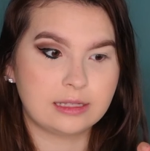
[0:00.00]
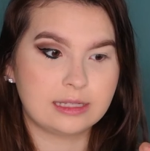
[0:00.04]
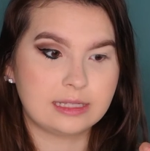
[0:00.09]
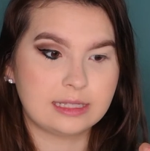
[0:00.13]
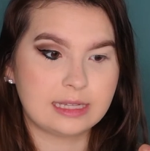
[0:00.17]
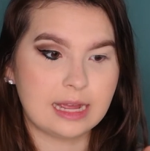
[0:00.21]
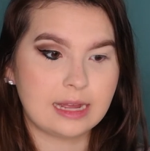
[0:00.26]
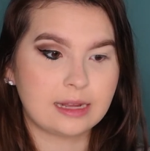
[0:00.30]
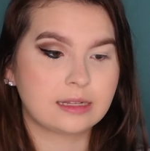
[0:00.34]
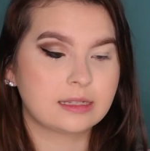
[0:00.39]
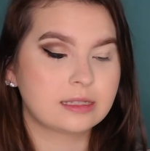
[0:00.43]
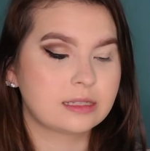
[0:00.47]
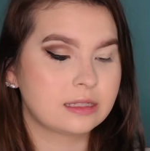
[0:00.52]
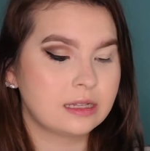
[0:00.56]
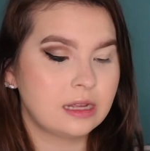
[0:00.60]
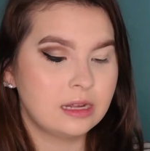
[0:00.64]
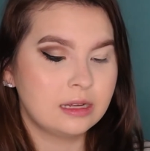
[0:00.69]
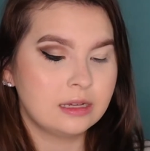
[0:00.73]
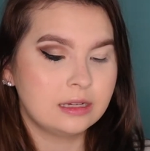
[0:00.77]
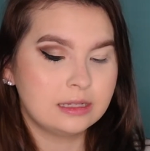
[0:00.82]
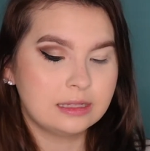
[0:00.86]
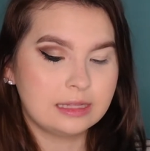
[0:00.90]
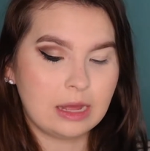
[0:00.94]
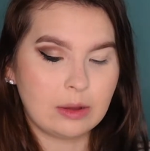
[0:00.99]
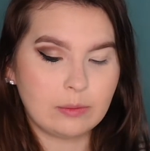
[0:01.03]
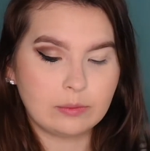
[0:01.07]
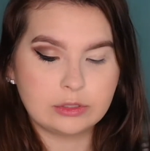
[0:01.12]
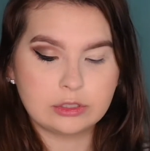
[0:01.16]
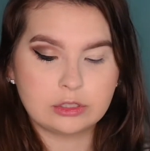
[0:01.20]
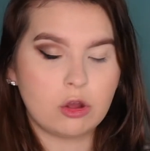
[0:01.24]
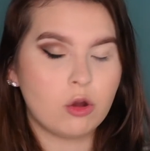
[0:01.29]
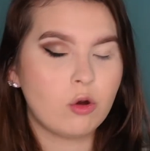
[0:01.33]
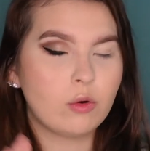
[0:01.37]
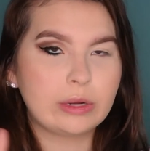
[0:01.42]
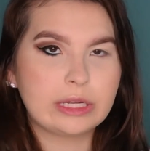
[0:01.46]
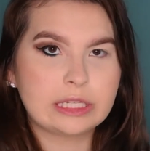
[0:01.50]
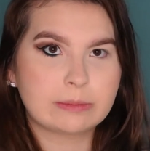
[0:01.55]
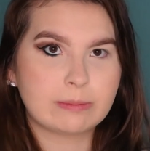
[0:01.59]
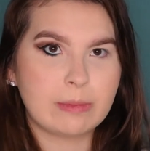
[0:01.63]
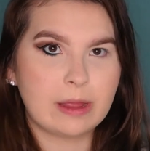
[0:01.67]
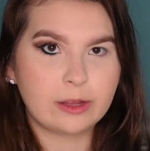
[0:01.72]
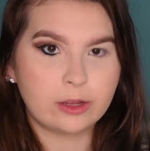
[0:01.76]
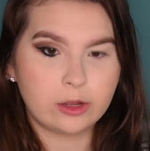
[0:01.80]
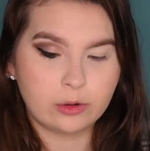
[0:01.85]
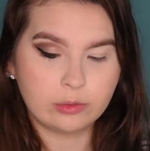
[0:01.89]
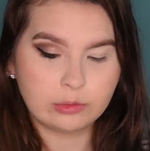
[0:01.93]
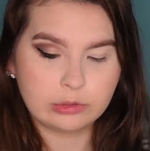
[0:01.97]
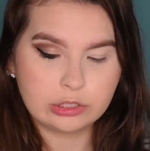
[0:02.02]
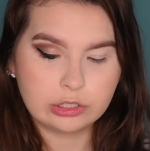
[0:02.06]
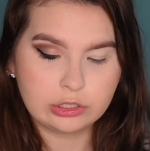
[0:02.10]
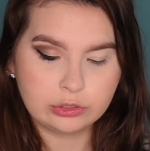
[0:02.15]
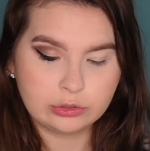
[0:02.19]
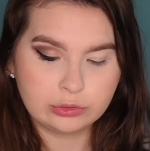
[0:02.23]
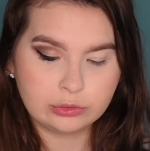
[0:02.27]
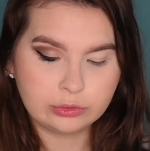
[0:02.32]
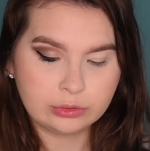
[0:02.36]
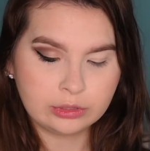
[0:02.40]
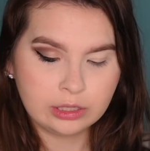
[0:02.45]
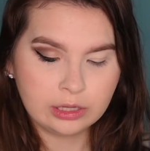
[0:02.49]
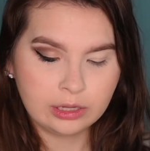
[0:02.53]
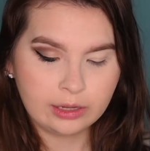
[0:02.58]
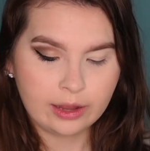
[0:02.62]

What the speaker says: Sex. That was always my go-to.